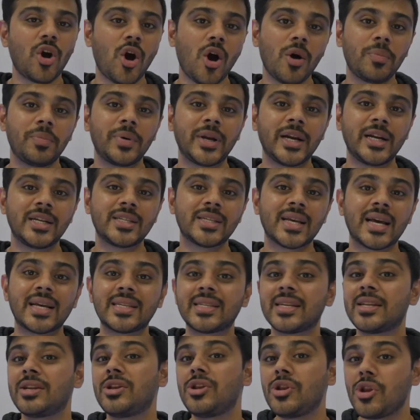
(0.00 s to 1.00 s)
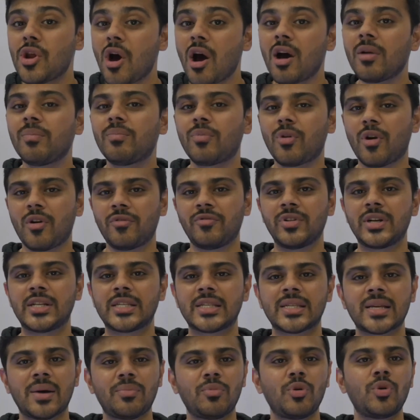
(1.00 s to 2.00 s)
operates as a non-profit
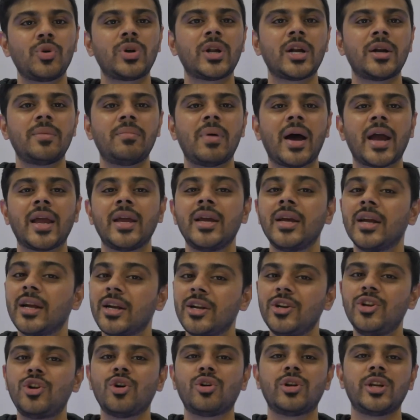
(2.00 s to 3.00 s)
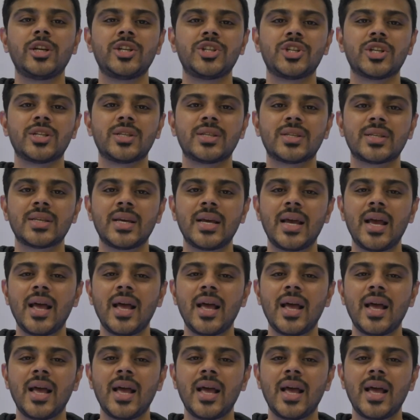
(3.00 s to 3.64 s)
supported by donations.